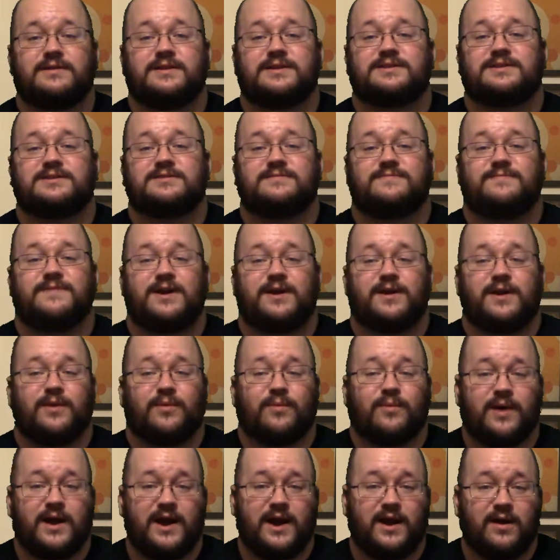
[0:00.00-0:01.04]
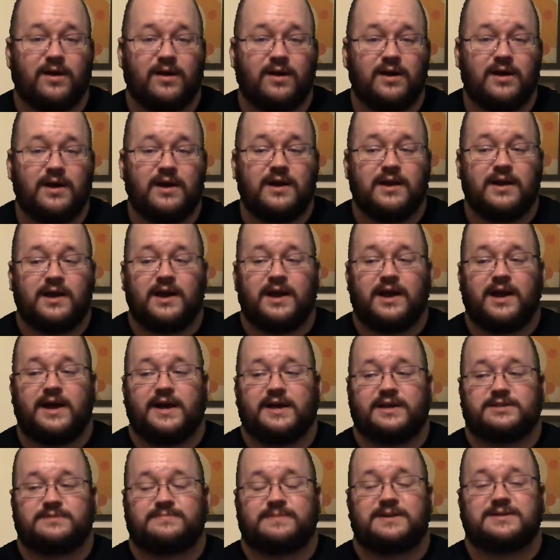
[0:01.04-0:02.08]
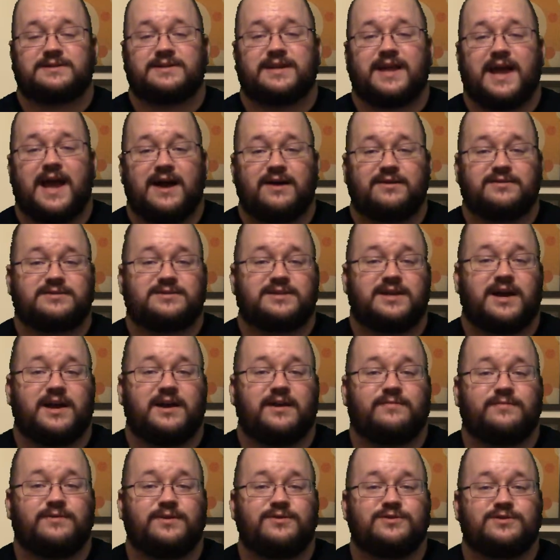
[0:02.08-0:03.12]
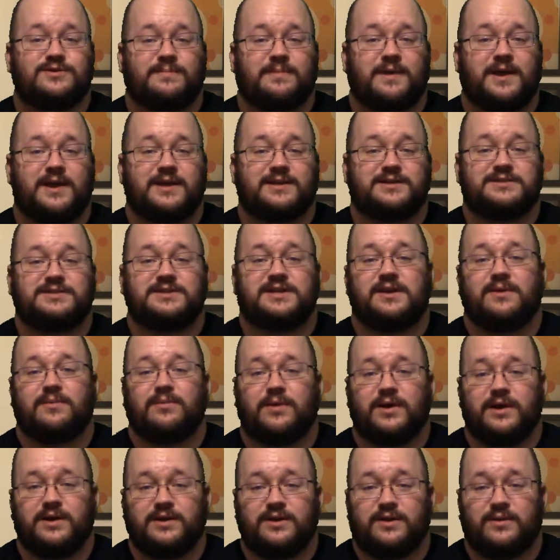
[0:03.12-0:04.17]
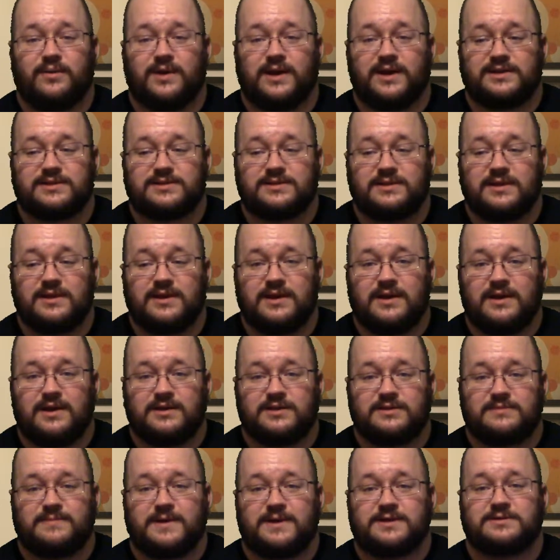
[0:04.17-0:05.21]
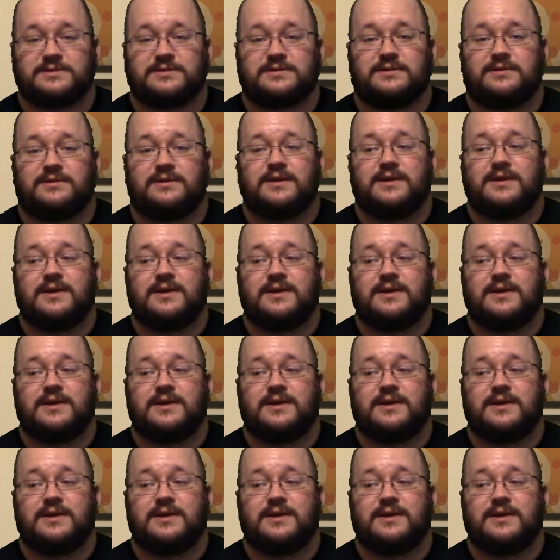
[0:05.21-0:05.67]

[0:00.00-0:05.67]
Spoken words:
This is very rare, especially outside of New Japan's G1 US special.